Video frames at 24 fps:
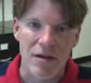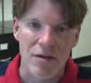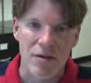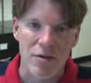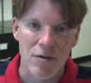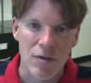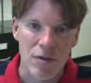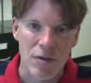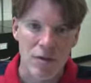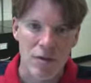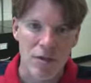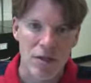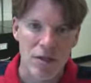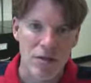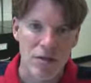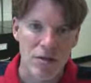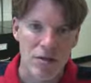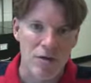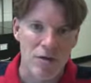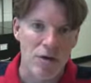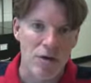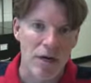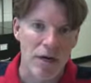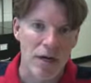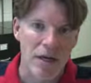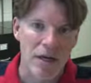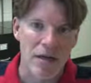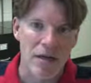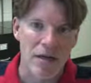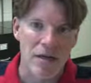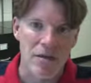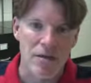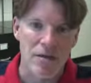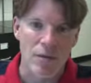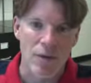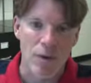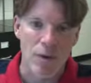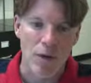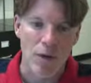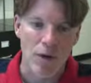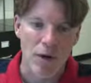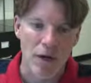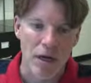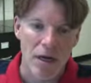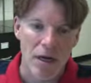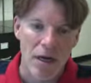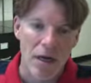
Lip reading: doing the research and writing is rewarding.